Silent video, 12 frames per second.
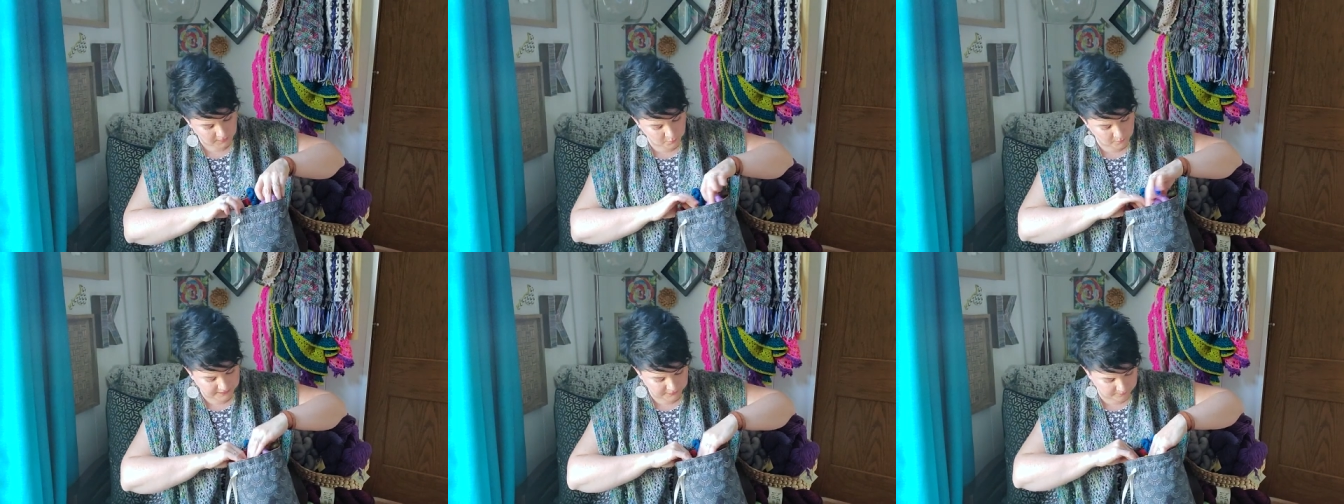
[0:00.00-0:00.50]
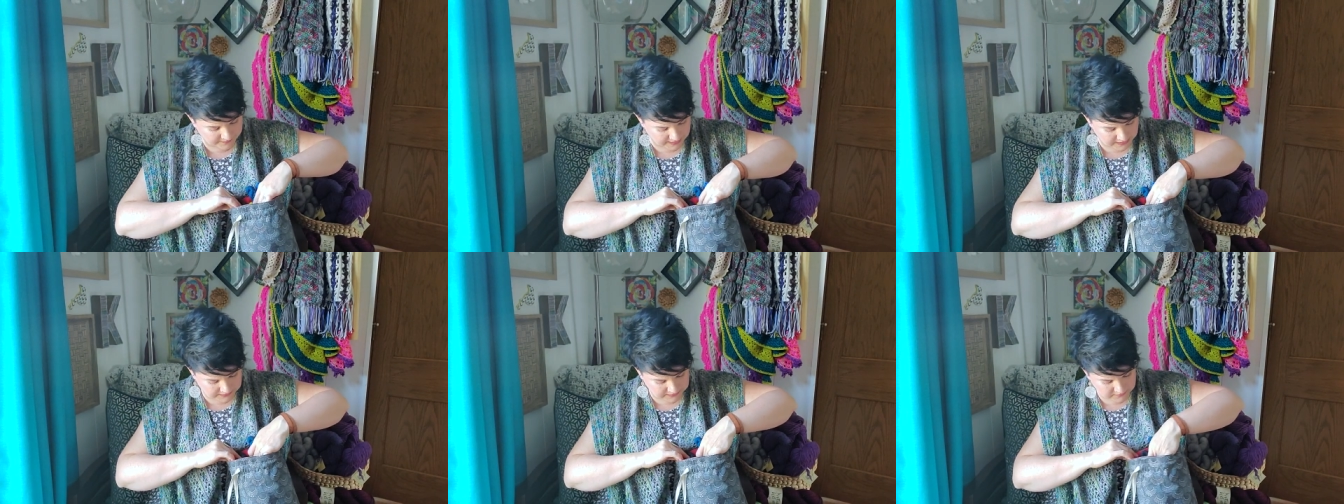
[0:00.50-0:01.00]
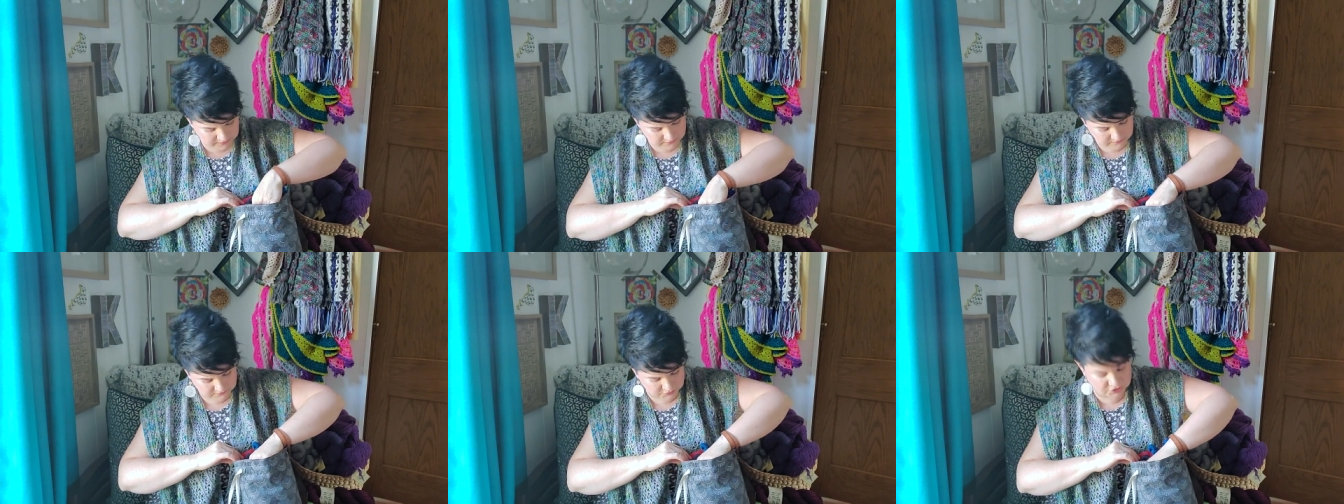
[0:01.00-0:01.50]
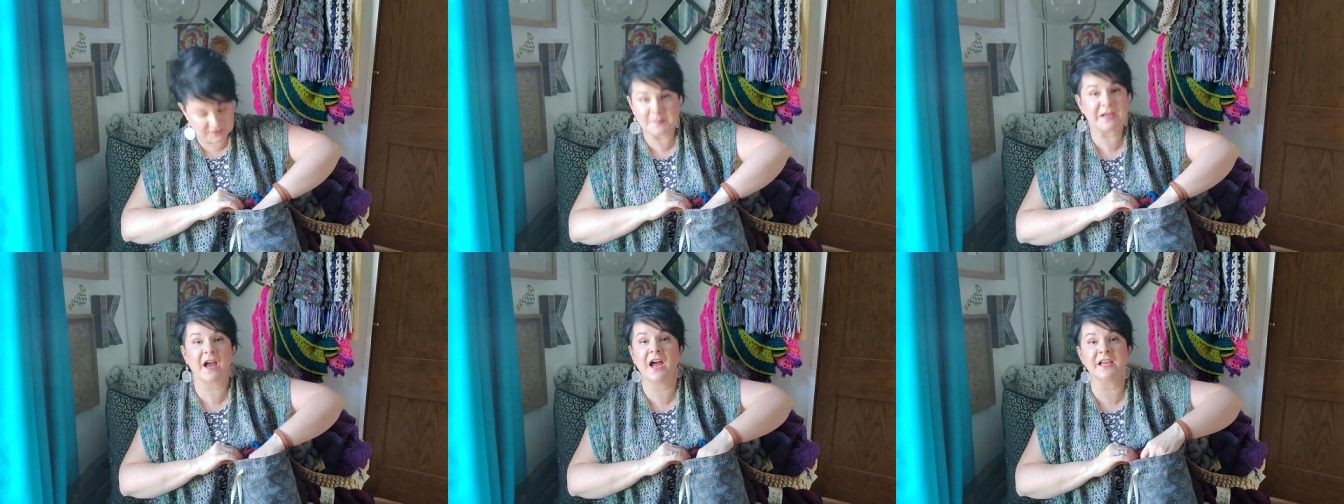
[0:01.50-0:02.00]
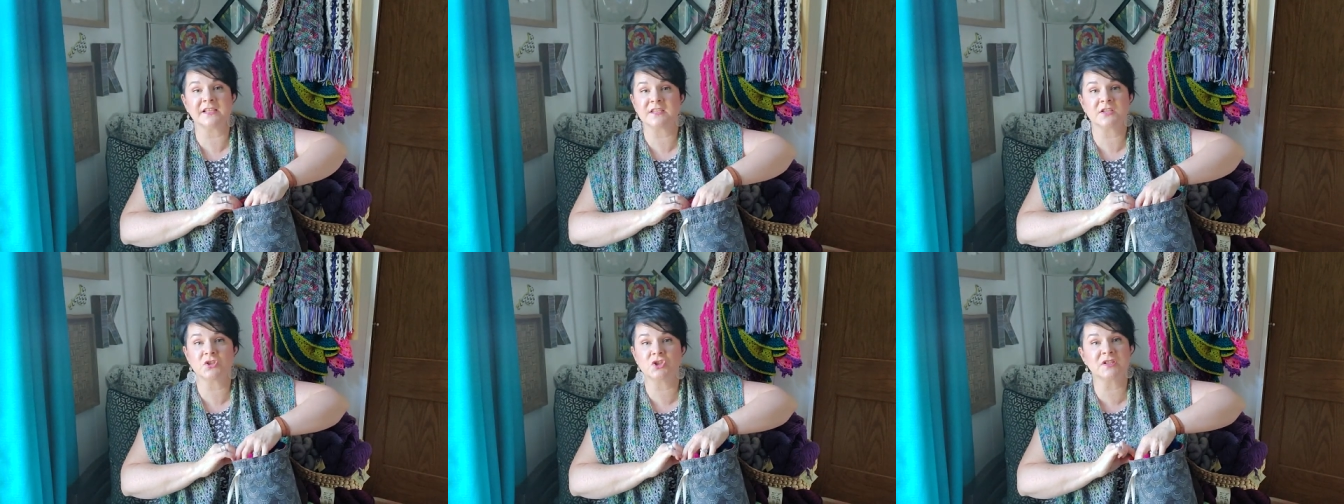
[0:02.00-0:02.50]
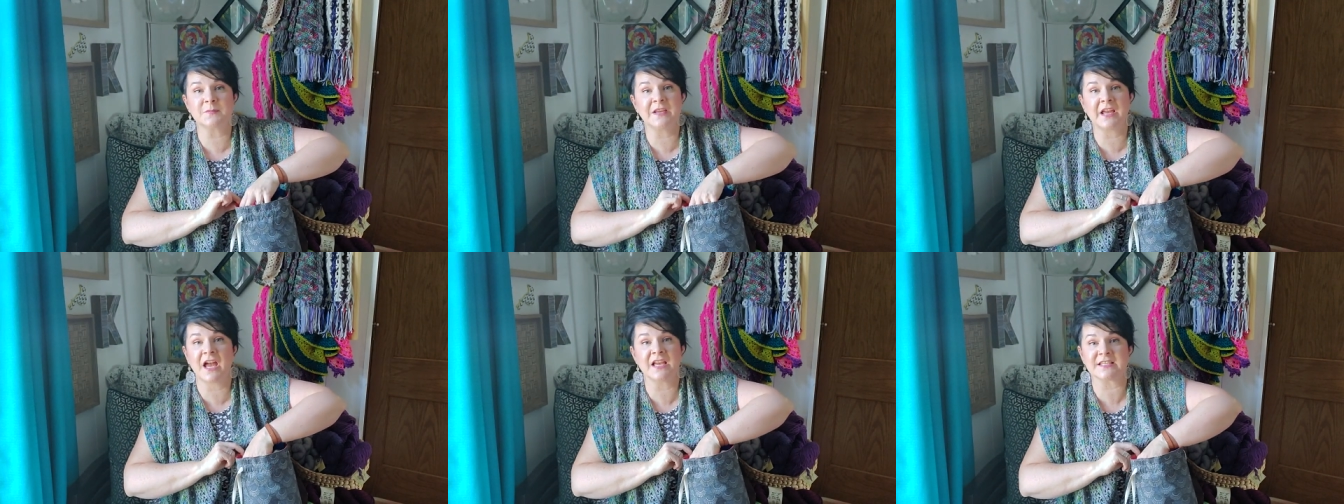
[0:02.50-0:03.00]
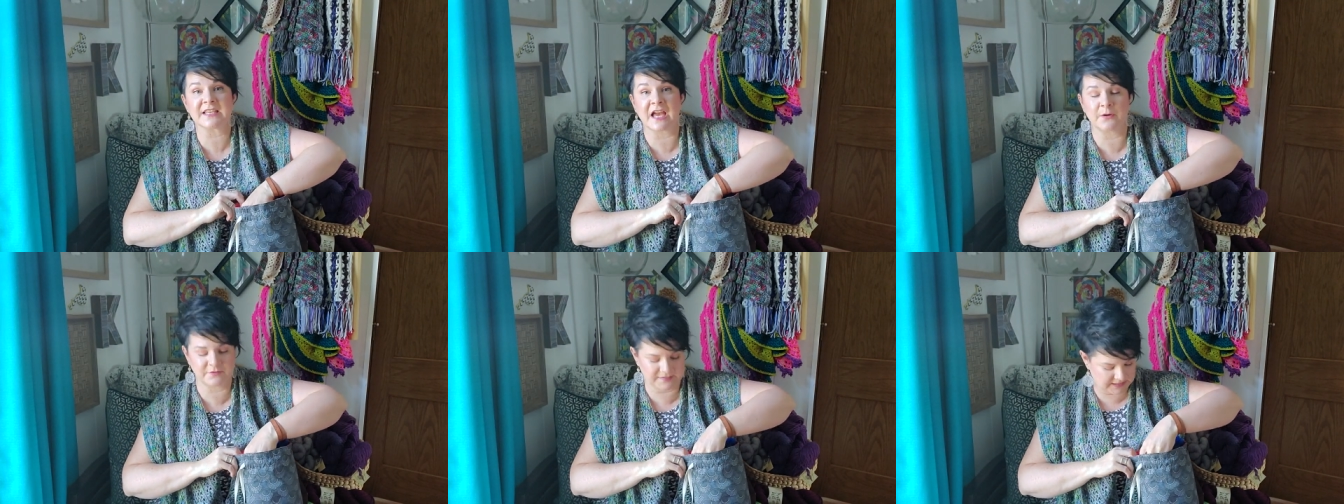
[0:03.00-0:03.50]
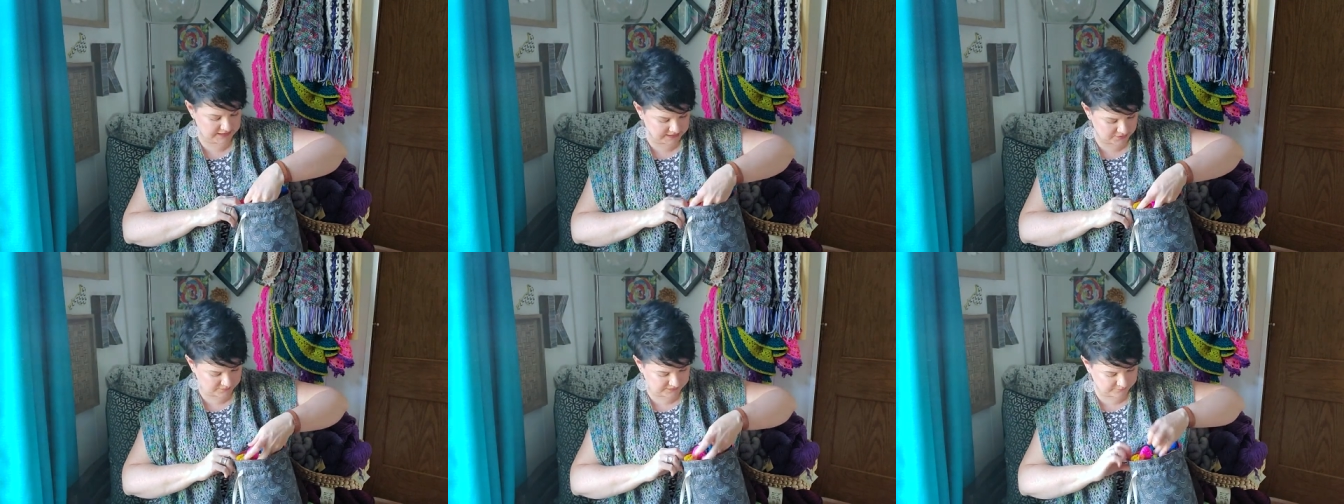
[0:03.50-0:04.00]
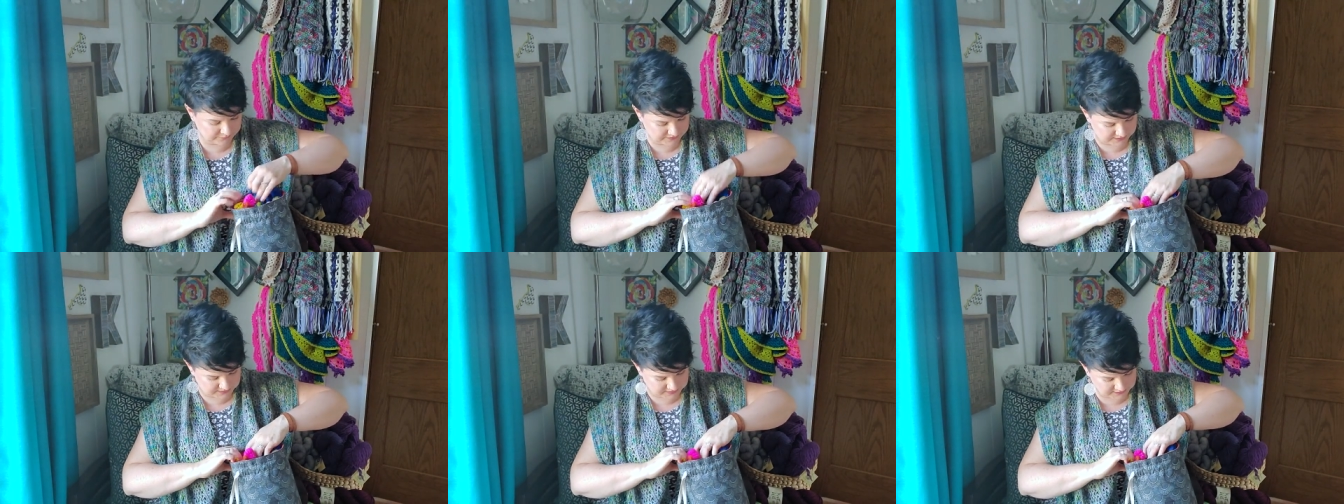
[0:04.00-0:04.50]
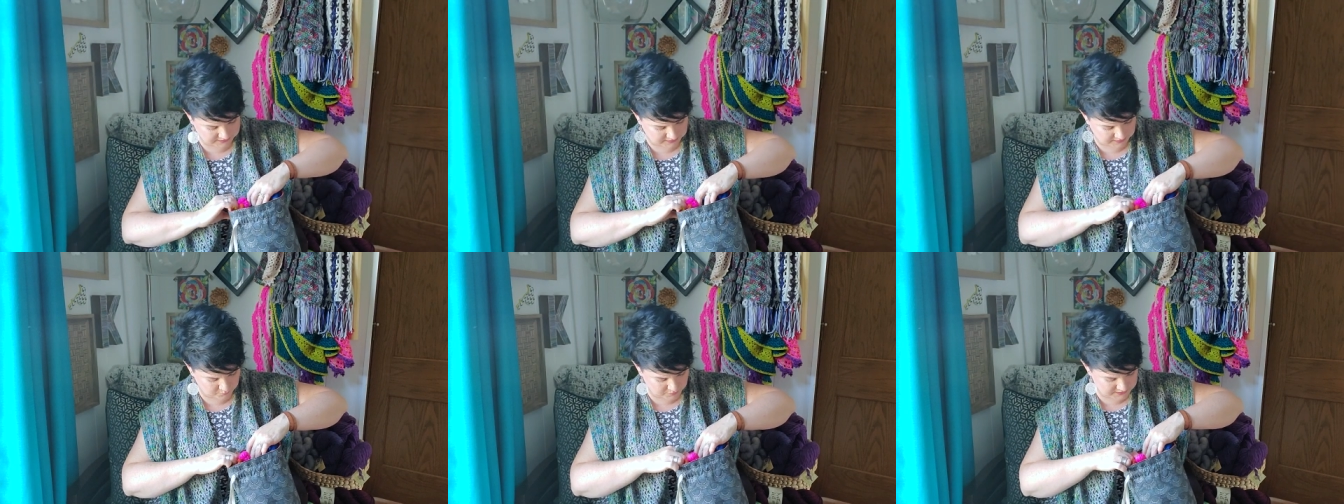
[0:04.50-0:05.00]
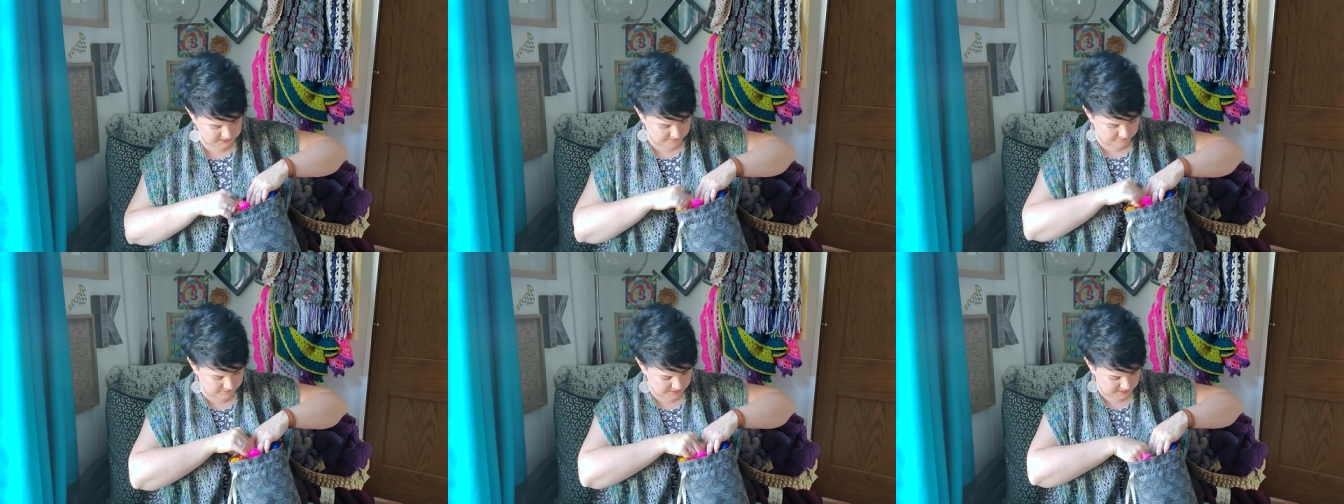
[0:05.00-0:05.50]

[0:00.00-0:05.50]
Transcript: a while back just because just because i was like they're really pretty and i want them